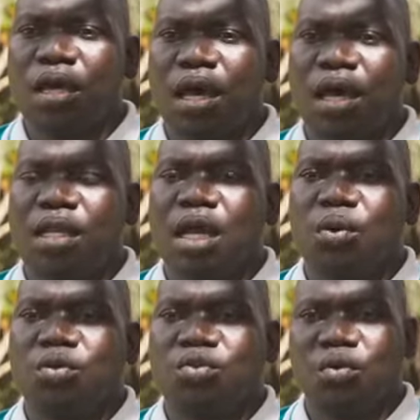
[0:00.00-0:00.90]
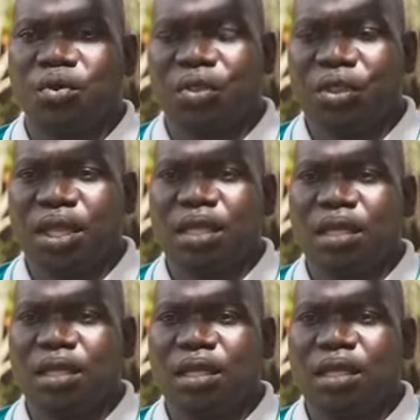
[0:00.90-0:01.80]
and I was so
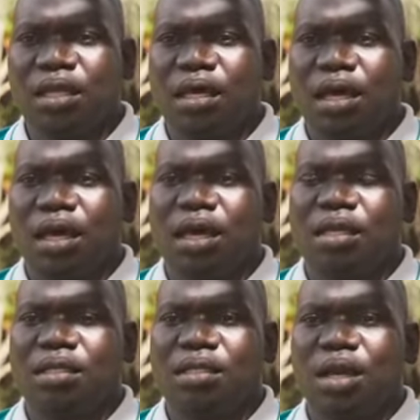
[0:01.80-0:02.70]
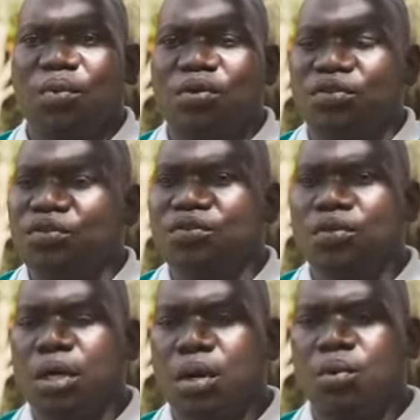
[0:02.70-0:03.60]
thin, and
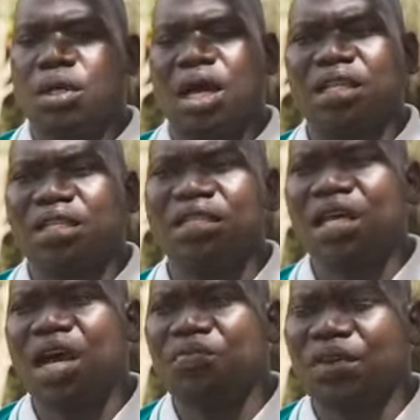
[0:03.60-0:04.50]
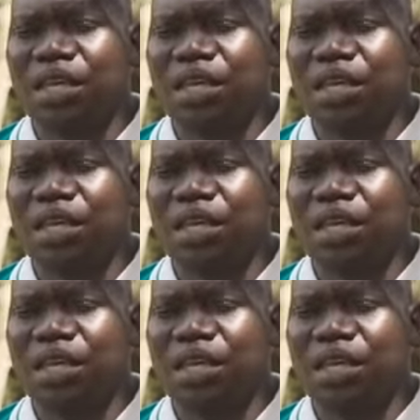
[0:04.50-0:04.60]
I didn't have